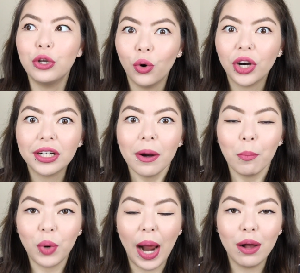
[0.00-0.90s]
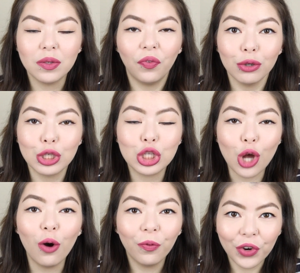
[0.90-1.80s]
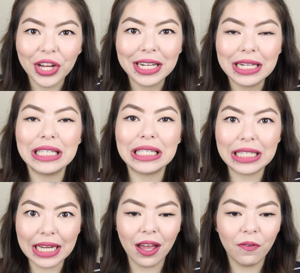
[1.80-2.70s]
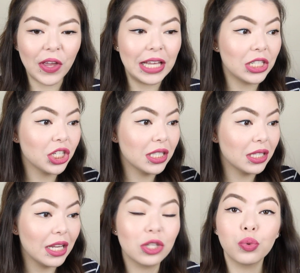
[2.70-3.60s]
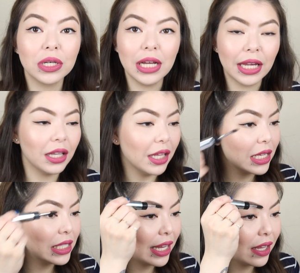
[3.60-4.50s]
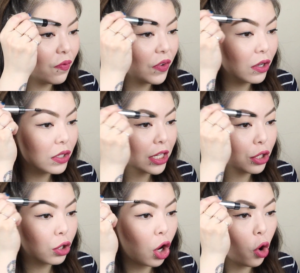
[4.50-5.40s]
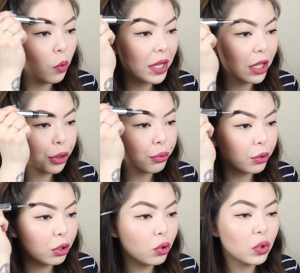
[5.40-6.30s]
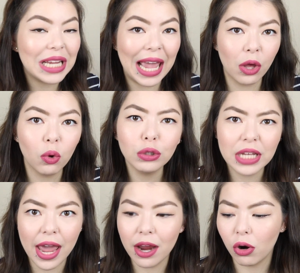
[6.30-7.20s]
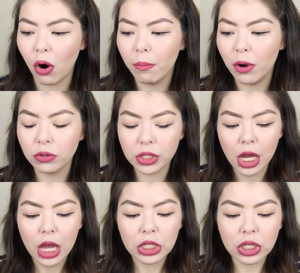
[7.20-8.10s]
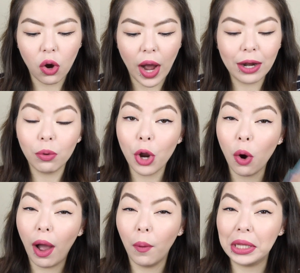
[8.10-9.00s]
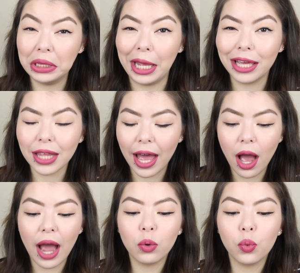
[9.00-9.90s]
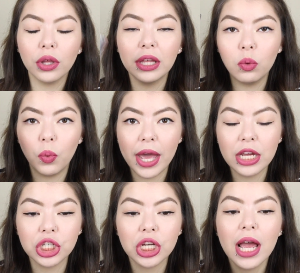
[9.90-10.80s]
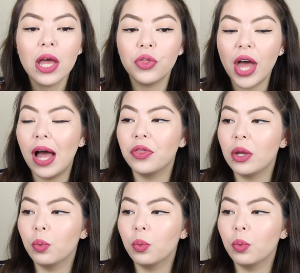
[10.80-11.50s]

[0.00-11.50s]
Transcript: your brows feel so freaking stiff. It's ridiculous. Like it feels like you're combing through tangled hair almost. So I don't know how I like that. I really wish that they